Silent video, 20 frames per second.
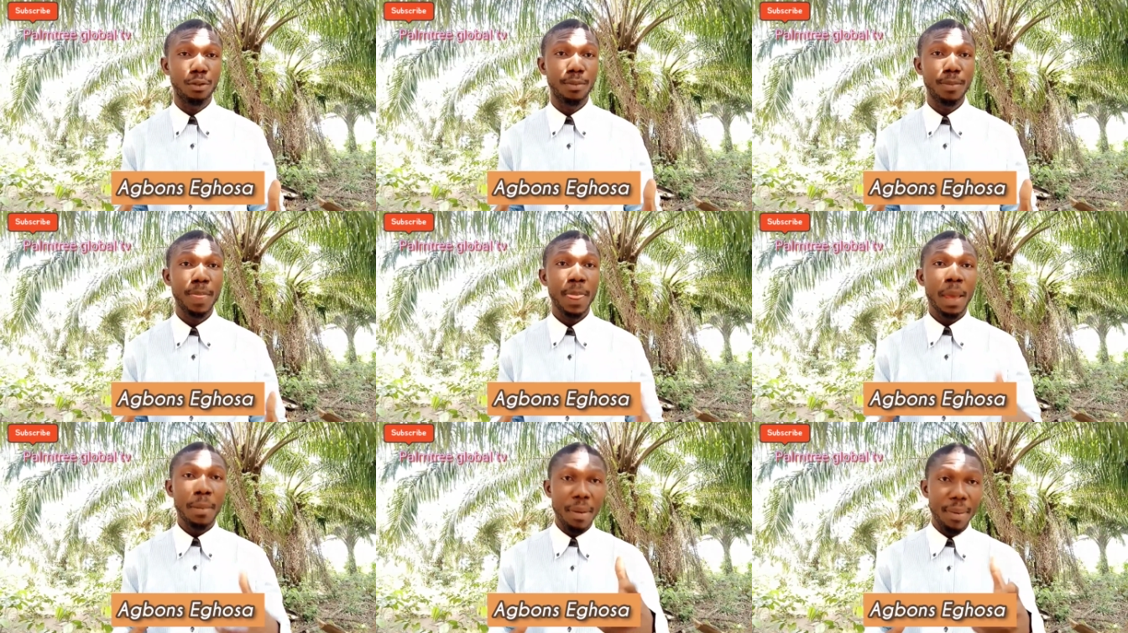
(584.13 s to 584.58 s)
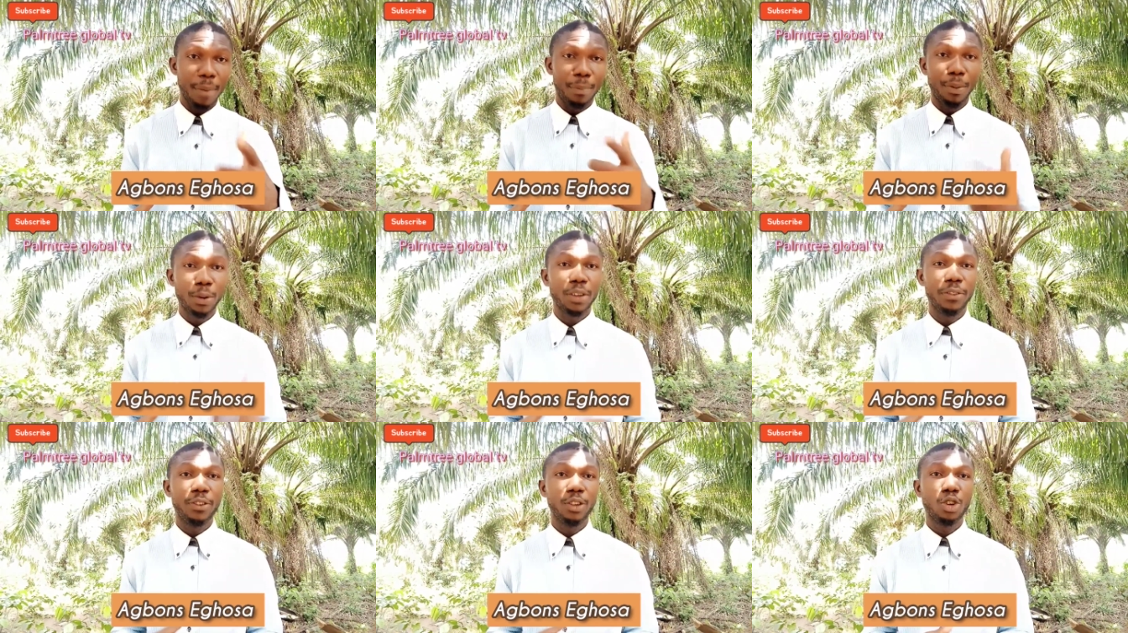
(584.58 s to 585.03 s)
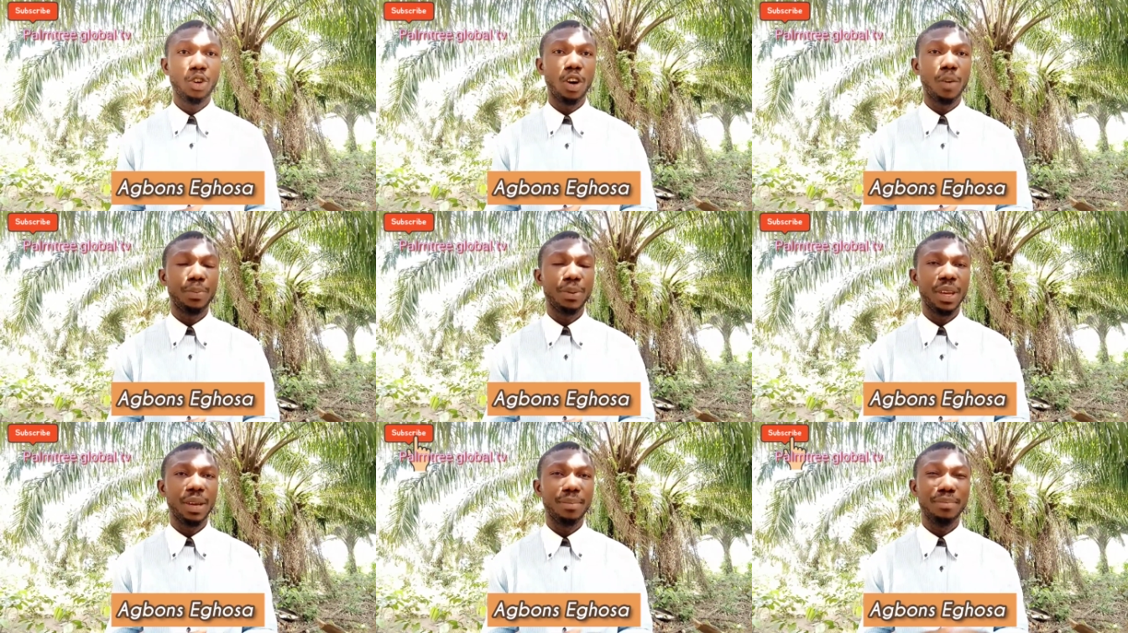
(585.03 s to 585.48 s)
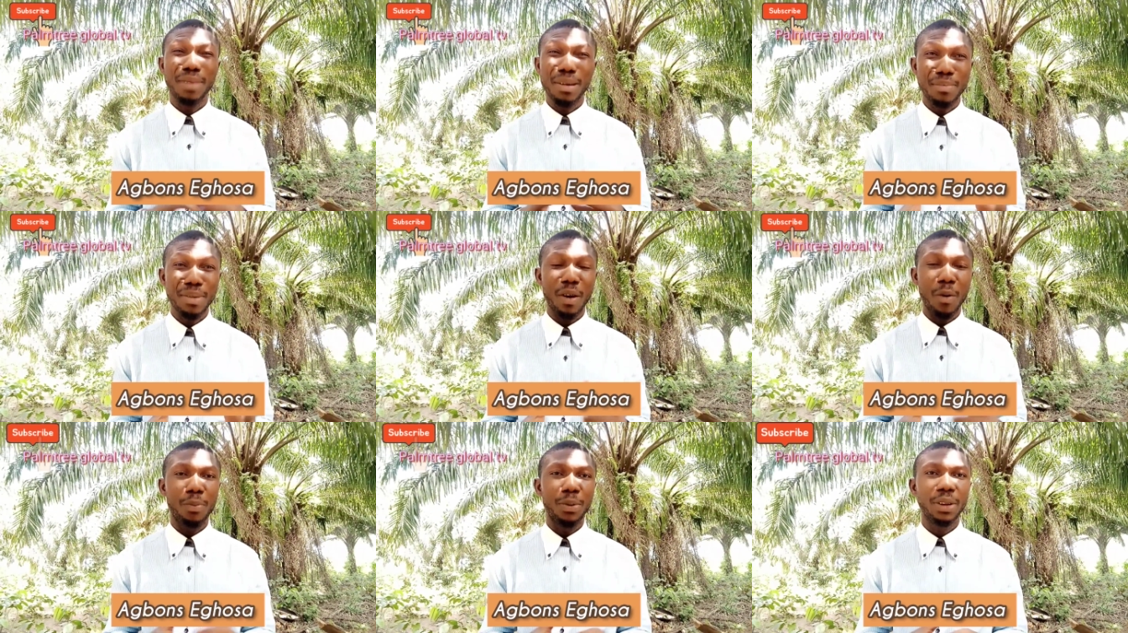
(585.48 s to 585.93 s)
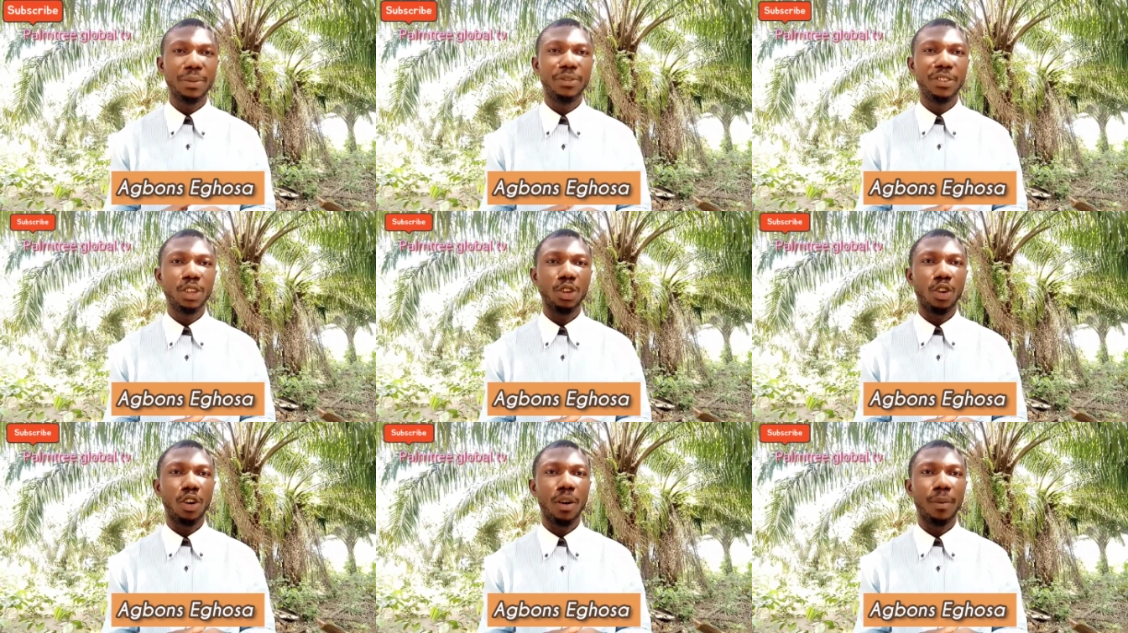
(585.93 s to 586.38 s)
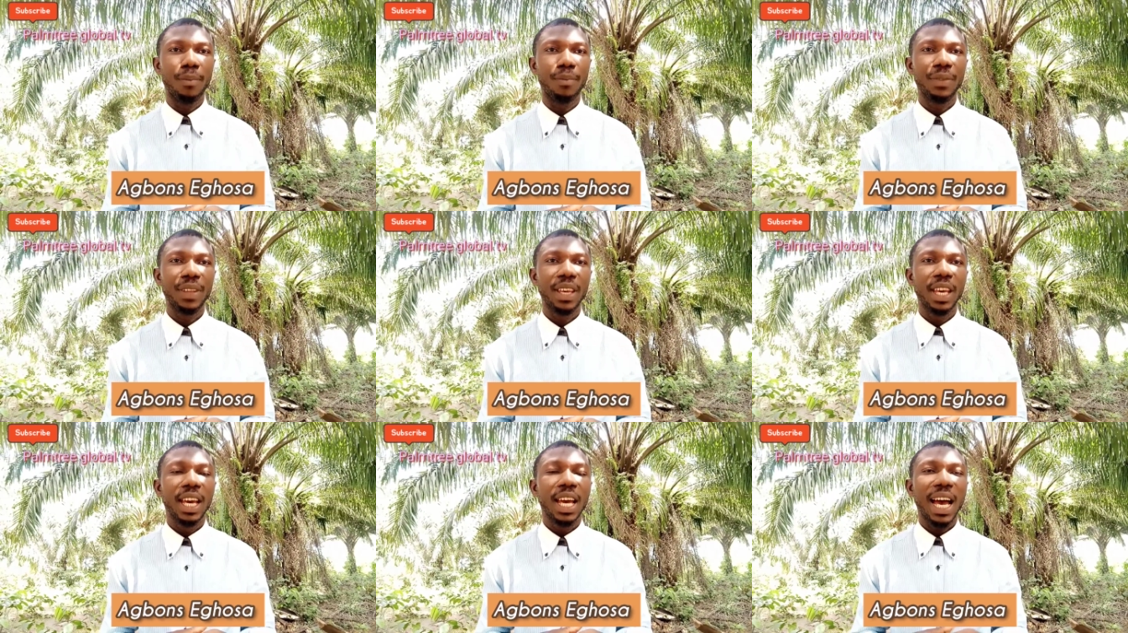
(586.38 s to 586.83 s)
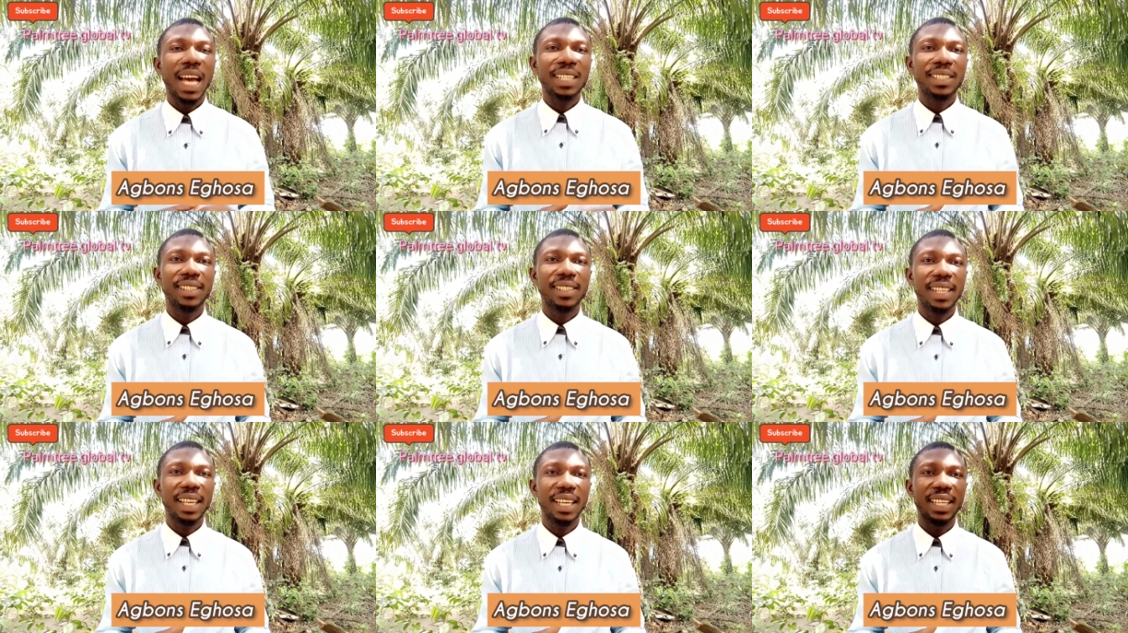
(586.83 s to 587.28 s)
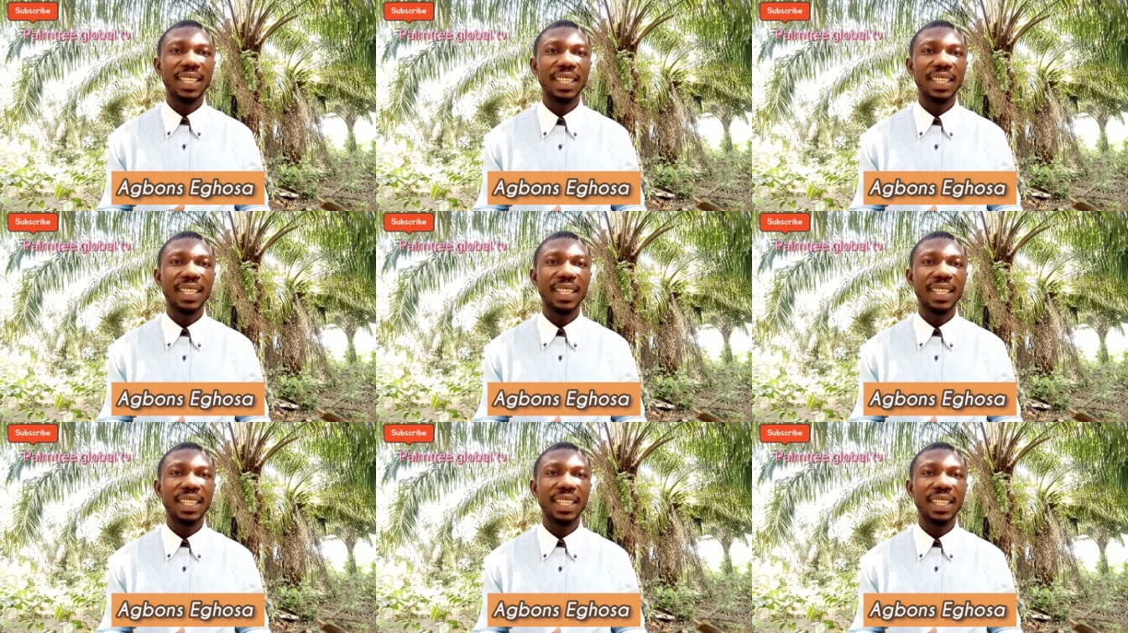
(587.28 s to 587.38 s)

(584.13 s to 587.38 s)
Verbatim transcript: And he has been able to buy a woody um,